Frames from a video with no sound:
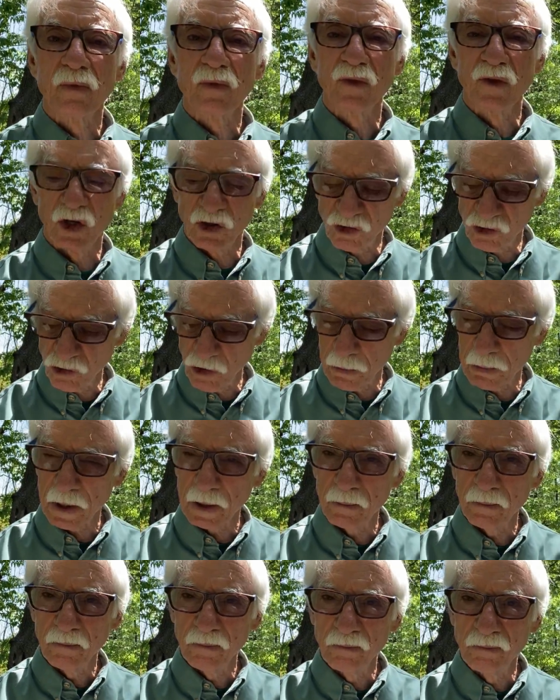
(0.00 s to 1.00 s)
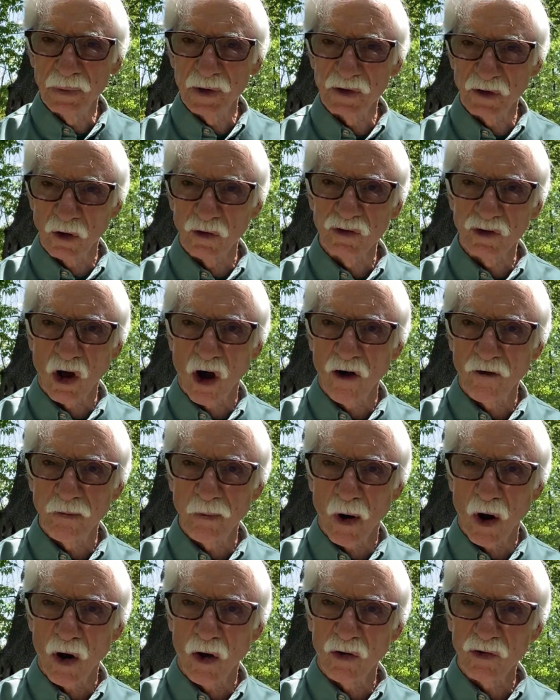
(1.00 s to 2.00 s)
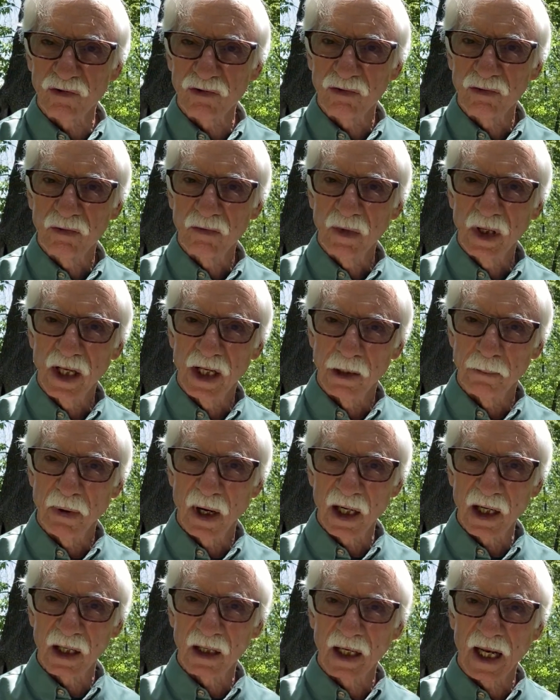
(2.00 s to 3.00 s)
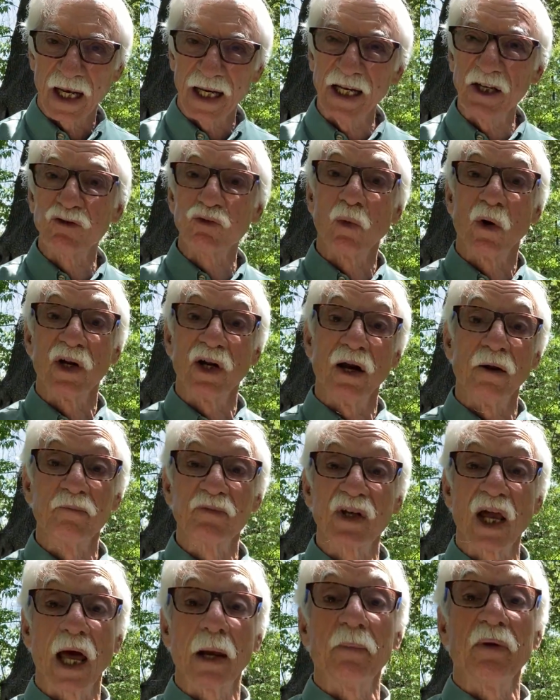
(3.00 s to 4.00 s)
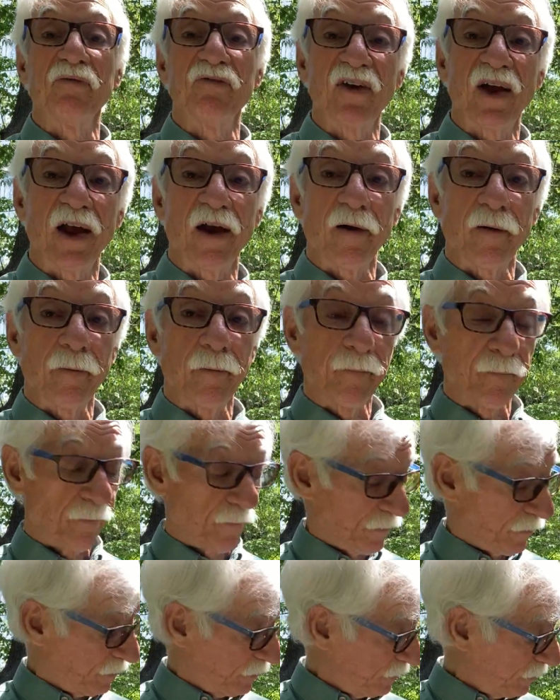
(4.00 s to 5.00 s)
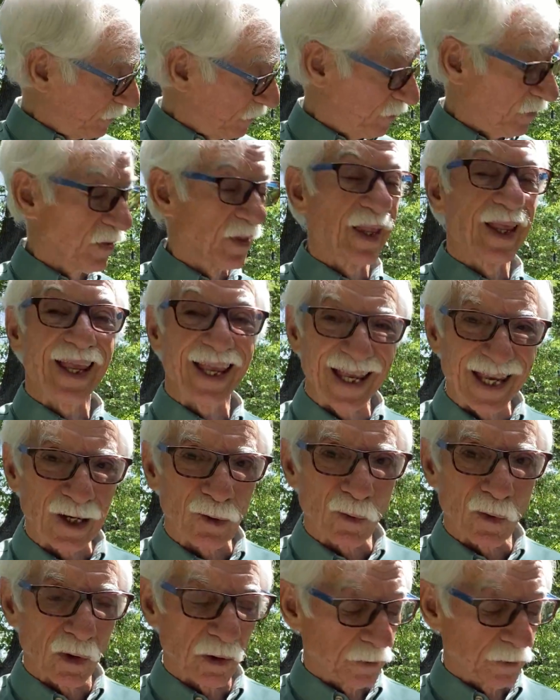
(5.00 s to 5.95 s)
Distribute, put those golf balls in the bucket, and each one of them's got to be fair, equal.